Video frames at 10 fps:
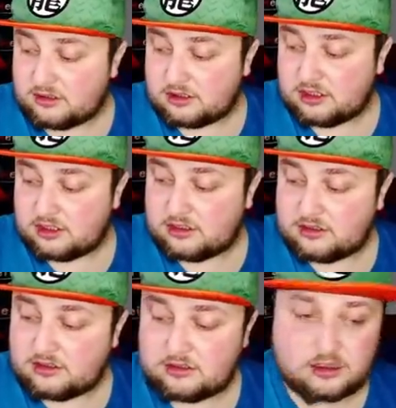okay,
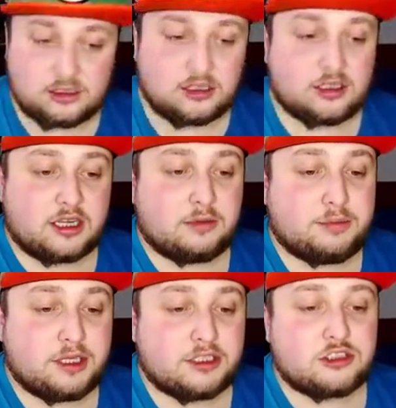and
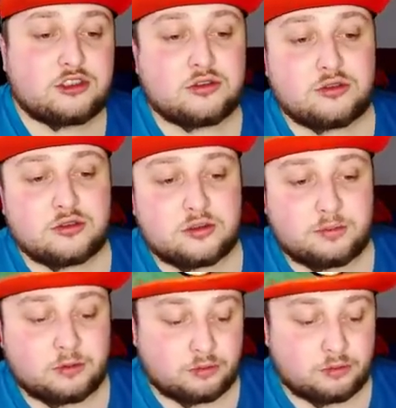Pikachu, the two